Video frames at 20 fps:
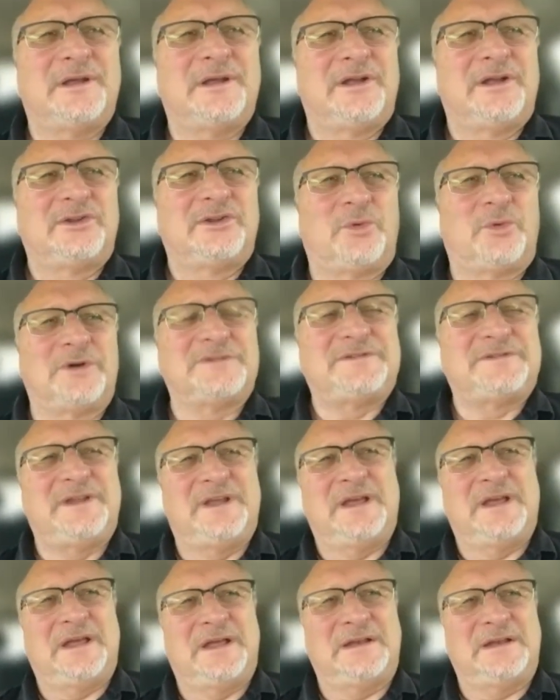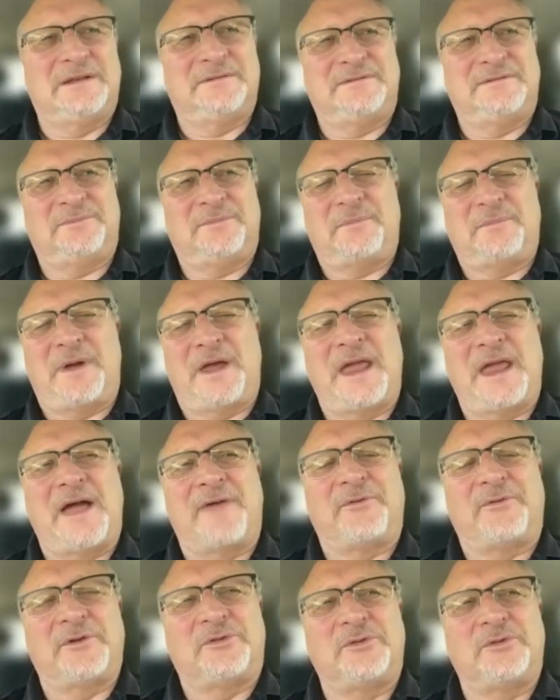towards the end, about
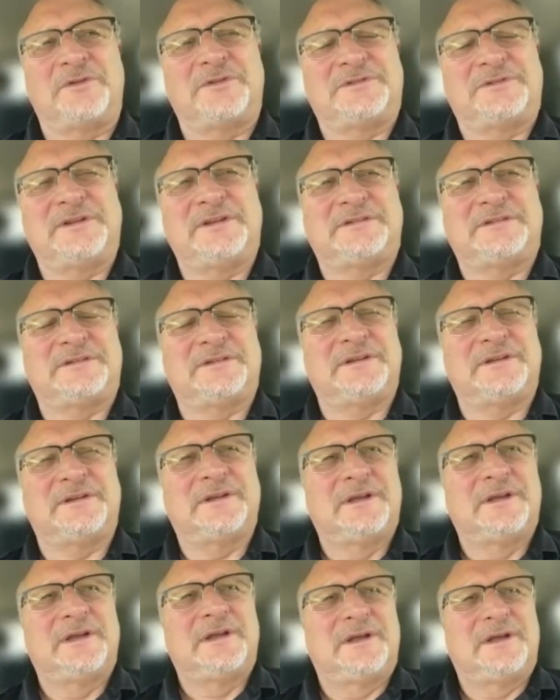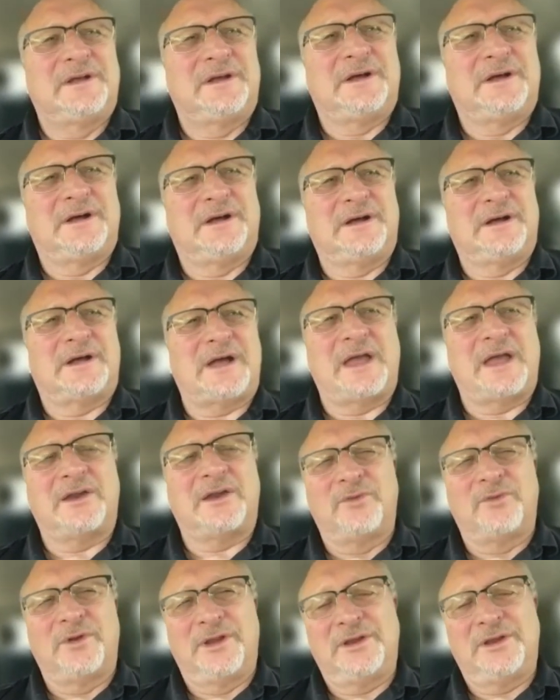halfway through the season, uh, I had
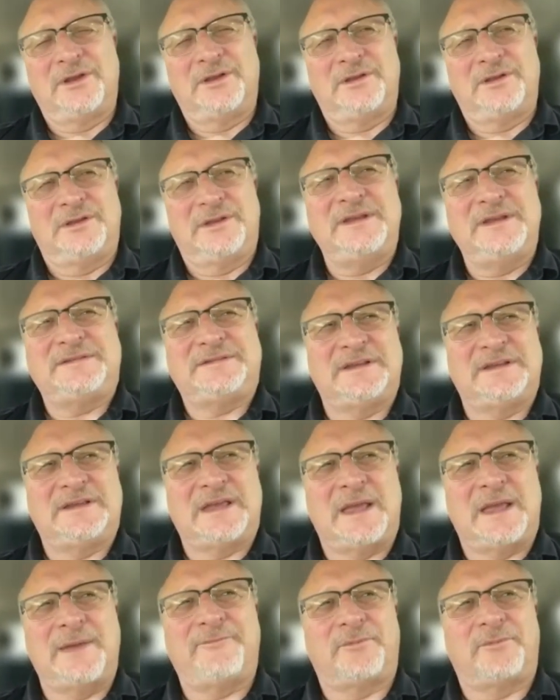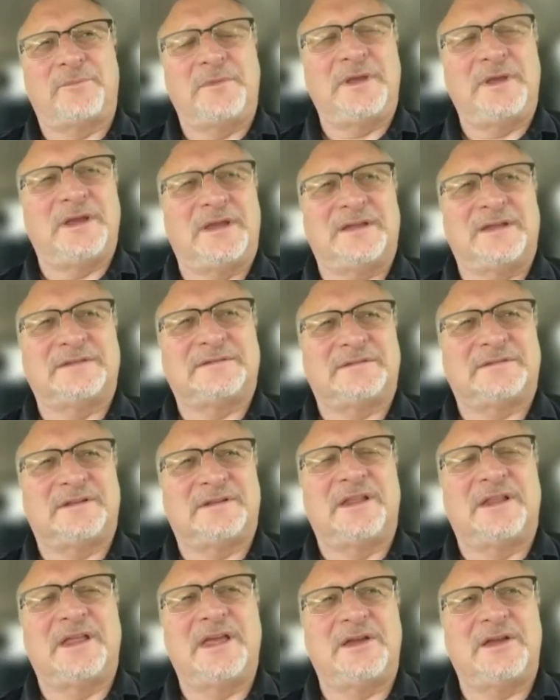a really decent game for me against
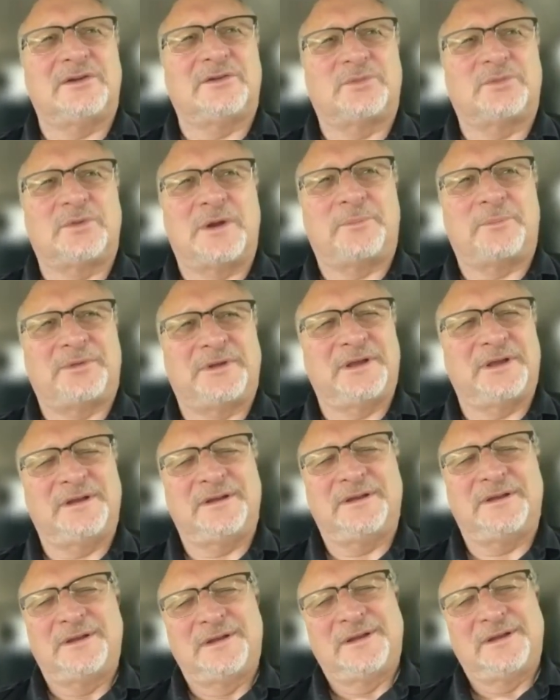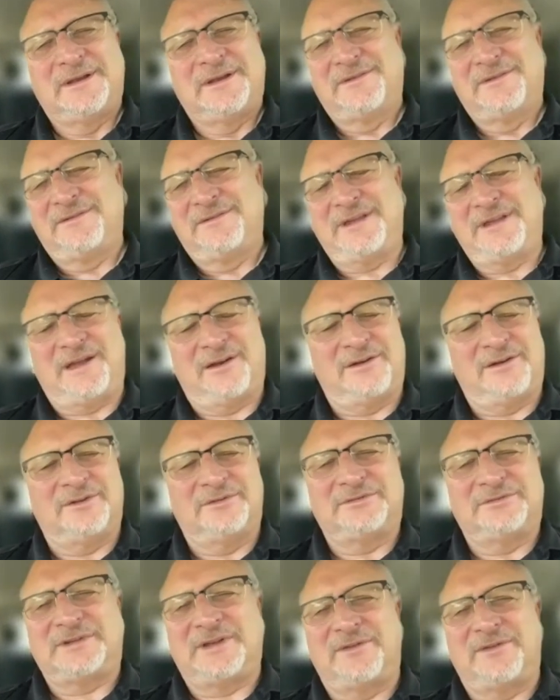the Lakers where I played, I don't know,
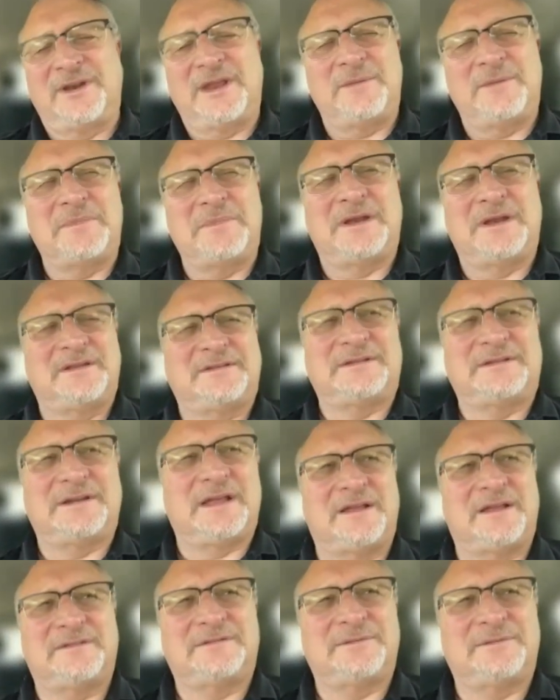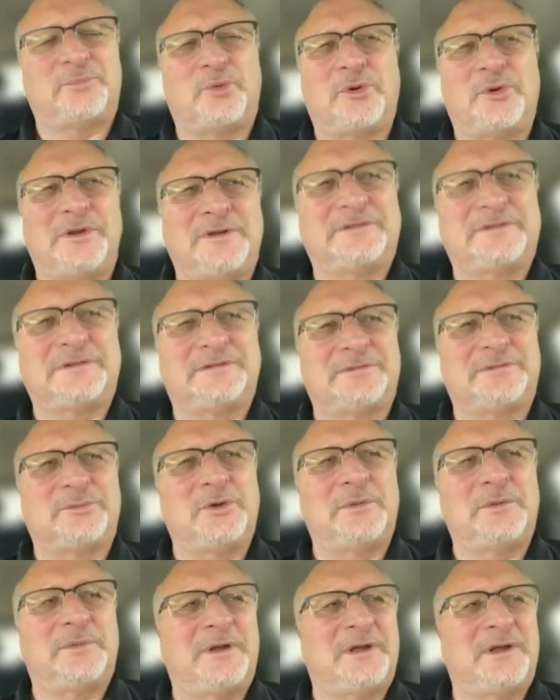seven, eight minutes, and I had some points and some
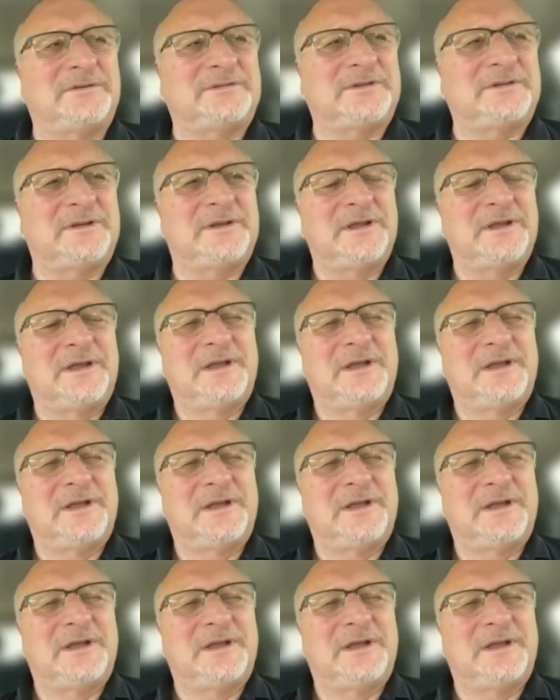rebounds. And